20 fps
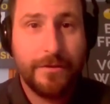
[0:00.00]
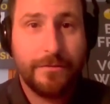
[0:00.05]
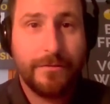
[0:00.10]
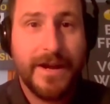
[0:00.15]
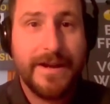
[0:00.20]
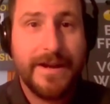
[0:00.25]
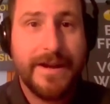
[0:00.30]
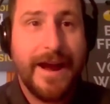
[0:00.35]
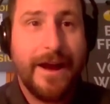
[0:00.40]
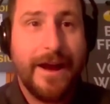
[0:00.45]

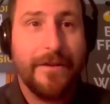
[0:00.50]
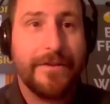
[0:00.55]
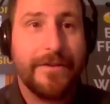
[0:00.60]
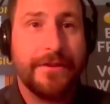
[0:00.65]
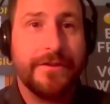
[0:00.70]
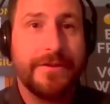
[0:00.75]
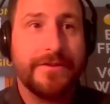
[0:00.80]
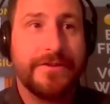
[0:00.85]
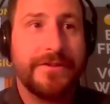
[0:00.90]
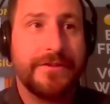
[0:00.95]
Right now,
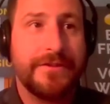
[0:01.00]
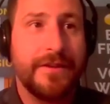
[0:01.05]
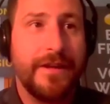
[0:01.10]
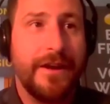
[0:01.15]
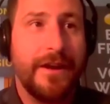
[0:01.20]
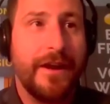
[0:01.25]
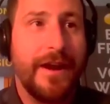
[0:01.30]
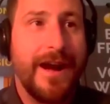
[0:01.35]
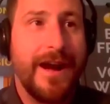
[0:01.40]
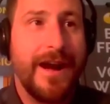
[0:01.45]
there is
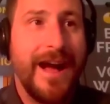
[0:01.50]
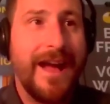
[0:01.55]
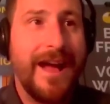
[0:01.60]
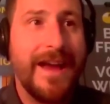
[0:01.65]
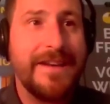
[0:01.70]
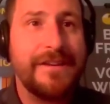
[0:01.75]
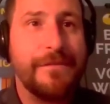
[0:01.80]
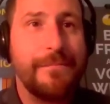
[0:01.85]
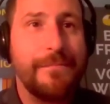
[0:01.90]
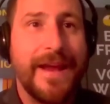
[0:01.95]
a
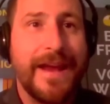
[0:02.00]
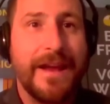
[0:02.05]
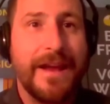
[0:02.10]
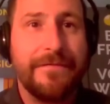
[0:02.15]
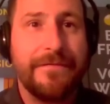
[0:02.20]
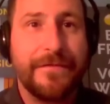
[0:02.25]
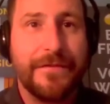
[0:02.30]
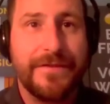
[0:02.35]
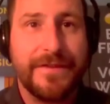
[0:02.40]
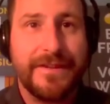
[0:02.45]
high
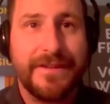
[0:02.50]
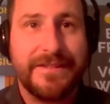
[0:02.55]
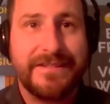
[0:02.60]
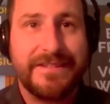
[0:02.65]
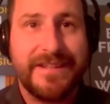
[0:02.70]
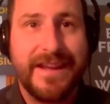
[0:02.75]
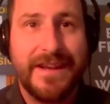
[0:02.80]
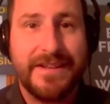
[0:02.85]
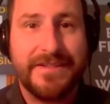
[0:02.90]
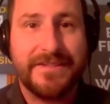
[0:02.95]
demand for these
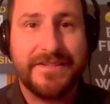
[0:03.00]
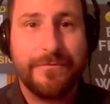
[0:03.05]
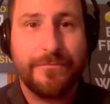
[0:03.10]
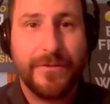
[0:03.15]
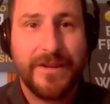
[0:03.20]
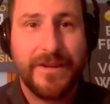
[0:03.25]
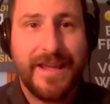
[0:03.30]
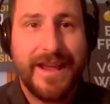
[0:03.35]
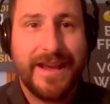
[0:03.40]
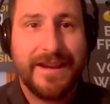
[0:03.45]
tests, and
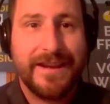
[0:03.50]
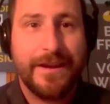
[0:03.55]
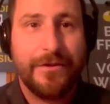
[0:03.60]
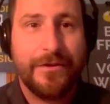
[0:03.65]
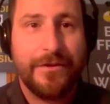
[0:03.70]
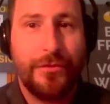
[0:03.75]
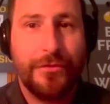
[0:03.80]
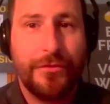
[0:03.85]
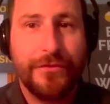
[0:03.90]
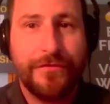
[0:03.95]
we can't
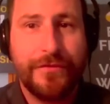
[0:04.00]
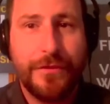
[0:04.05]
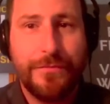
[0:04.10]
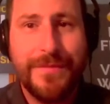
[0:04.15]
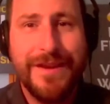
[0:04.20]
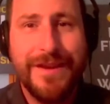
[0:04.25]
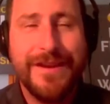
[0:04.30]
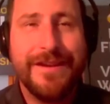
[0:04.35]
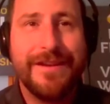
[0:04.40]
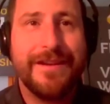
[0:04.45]
get a hold of
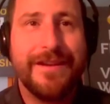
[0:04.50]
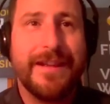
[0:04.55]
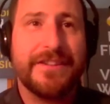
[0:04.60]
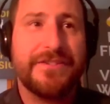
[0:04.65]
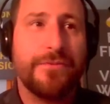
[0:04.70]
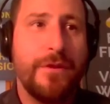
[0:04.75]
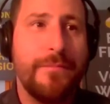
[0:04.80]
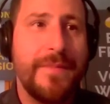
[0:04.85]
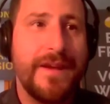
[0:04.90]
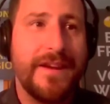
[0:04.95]
them.
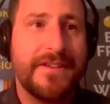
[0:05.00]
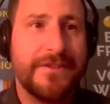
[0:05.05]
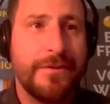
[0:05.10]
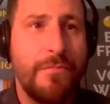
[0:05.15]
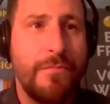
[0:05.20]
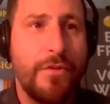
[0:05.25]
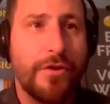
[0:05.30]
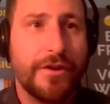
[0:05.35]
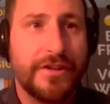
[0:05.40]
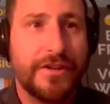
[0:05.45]
That's what makes
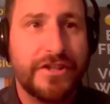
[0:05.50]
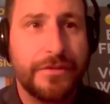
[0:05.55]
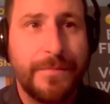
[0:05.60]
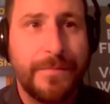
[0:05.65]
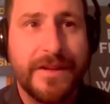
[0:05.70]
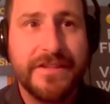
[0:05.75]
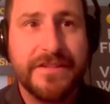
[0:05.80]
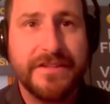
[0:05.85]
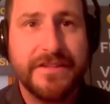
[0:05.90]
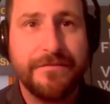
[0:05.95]
them more
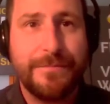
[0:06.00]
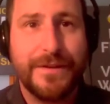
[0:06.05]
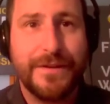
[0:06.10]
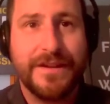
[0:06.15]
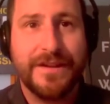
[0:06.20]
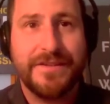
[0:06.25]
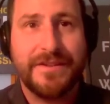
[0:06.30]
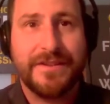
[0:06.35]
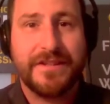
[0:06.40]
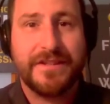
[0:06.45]
expensive
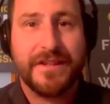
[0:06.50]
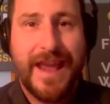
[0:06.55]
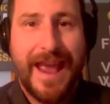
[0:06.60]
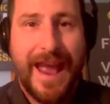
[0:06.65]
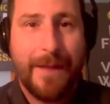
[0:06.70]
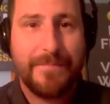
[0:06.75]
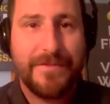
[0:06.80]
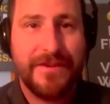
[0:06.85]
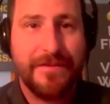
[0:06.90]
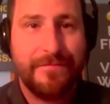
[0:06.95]
because it's a
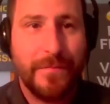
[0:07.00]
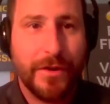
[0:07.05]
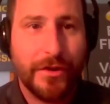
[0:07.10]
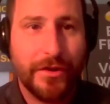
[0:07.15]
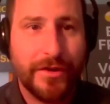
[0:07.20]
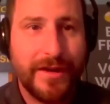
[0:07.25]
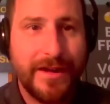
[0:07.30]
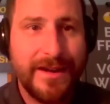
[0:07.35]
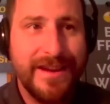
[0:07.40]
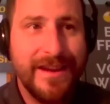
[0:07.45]
captive
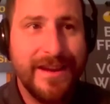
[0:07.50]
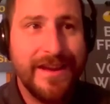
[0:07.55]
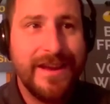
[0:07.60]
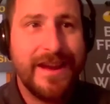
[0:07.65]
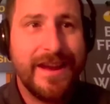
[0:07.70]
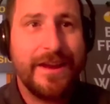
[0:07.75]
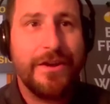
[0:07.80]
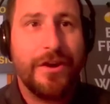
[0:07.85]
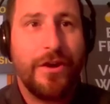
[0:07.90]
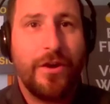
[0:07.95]
market.
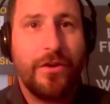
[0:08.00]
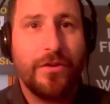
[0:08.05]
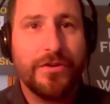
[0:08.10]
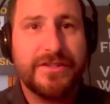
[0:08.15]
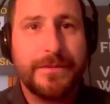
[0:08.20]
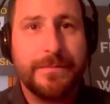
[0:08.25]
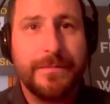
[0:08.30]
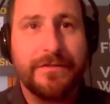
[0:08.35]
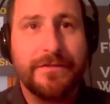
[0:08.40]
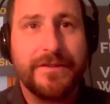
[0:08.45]
And
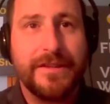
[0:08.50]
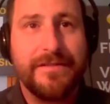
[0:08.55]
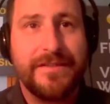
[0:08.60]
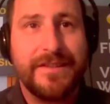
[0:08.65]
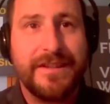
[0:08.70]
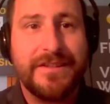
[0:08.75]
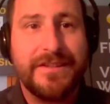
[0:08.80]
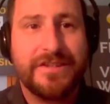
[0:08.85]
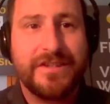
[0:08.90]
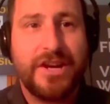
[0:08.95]
ultimately,
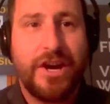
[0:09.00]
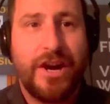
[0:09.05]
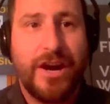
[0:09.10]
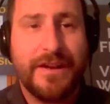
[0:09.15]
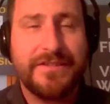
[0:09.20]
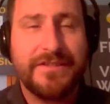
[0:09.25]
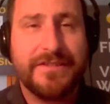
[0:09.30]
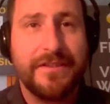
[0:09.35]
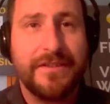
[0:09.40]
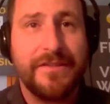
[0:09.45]
these
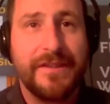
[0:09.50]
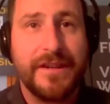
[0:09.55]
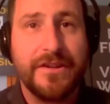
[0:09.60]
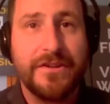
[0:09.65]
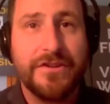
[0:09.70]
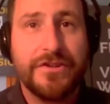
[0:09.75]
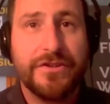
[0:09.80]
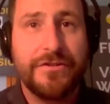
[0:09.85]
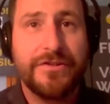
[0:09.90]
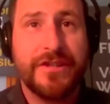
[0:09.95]
costs that the
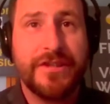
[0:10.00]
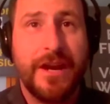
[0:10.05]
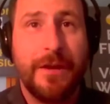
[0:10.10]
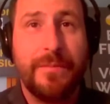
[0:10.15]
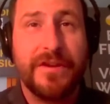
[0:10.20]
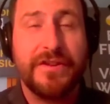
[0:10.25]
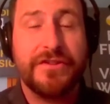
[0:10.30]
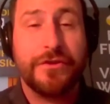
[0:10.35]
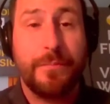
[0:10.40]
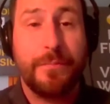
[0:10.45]
insurance
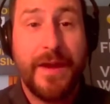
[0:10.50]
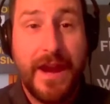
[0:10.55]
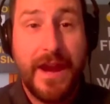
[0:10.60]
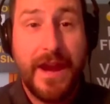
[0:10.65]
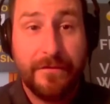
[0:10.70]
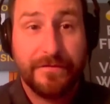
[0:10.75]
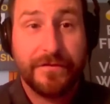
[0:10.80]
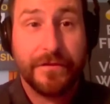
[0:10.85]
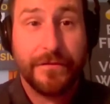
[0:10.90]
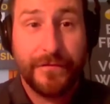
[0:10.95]
companies are
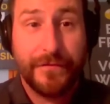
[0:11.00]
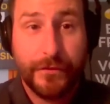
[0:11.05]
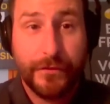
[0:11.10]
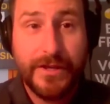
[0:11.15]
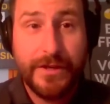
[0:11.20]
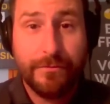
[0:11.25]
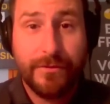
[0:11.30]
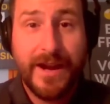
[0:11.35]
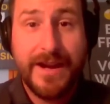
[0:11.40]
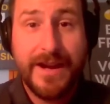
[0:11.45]
paying for
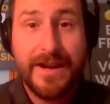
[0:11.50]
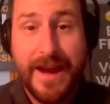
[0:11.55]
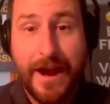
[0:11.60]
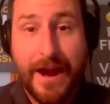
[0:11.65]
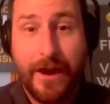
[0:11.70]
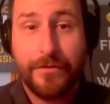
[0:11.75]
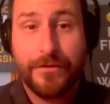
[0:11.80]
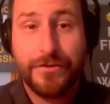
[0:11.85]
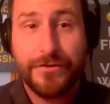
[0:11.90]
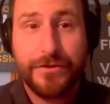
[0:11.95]
free right
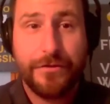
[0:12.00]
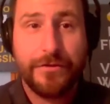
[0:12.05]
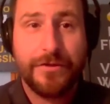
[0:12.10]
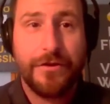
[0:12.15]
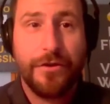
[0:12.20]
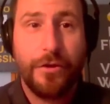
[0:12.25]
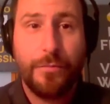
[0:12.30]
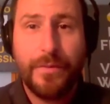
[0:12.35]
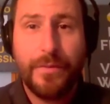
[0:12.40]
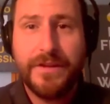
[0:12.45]
now, there's
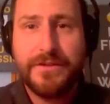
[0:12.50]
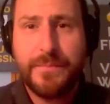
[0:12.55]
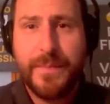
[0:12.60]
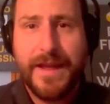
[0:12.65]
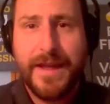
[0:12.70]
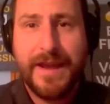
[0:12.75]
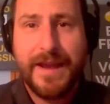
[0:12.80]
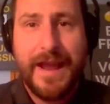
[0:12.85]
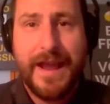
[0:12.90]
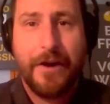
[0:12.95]
nobody's
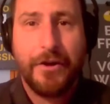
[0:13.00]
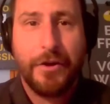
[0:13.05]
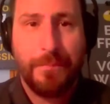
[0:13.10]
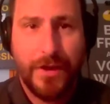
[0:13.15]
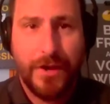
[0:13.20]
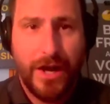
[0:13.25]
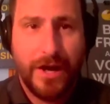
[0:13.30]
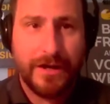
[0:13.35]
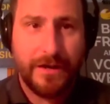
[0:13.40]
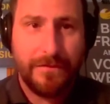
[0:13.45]
paying out of
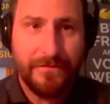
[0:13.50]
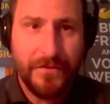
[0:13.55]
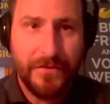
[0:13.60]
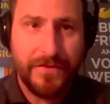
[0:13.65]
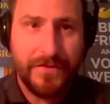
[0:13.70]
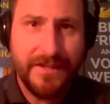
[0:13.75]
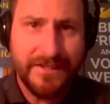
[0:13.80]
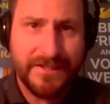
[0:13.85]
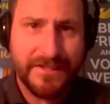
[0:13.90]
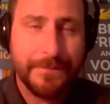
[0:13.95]
pocket for
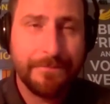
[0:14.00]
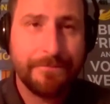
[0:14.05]
this.